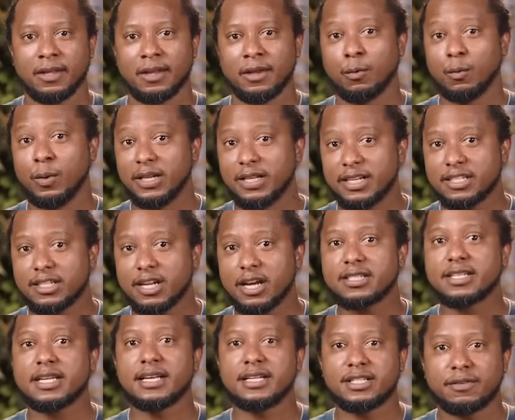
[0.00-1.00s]
We'll discuss
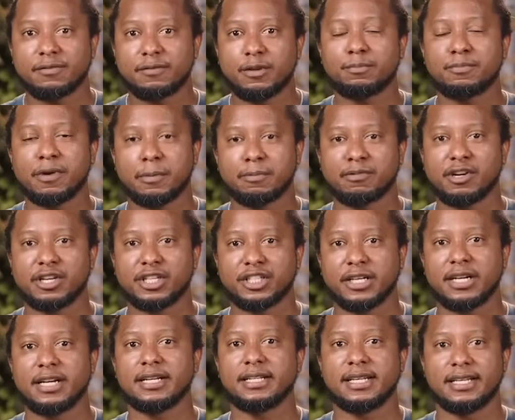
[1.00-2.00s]
interview
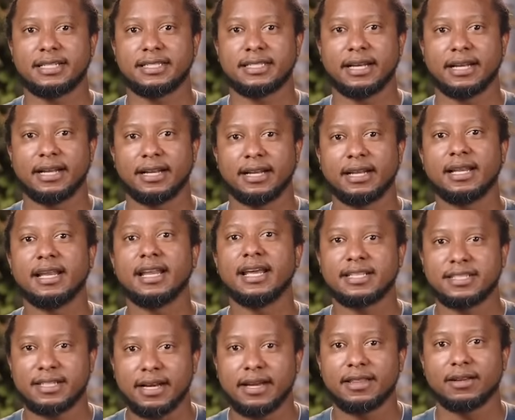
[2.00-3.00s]
preparation in detail
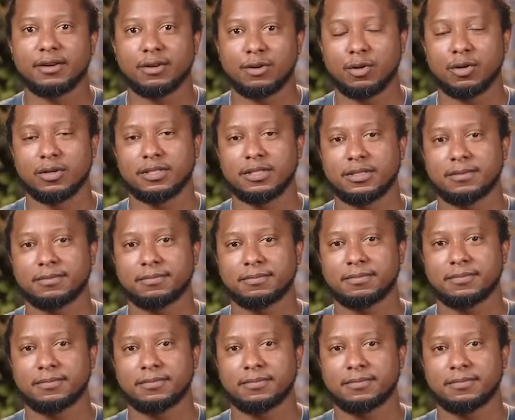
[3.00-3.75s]
later in the course.